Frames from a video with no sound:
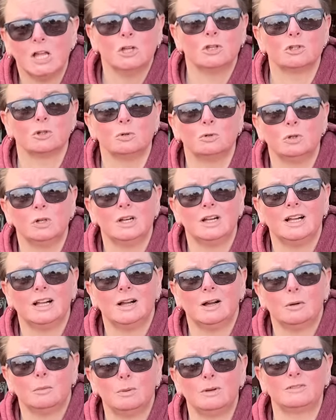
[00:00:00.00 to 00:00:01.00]
So,
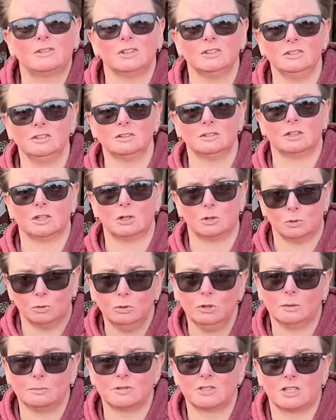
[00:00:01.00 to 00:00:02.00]
we've done the
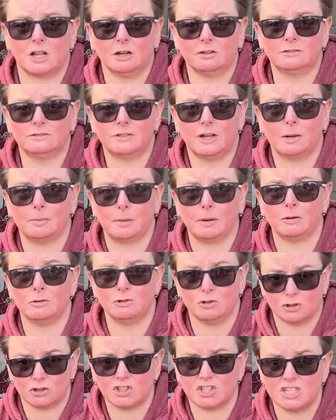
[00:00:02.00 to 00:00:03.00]
grown-up stuff about
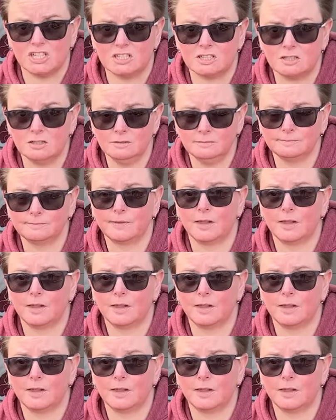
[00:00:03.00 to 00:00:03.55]
your season,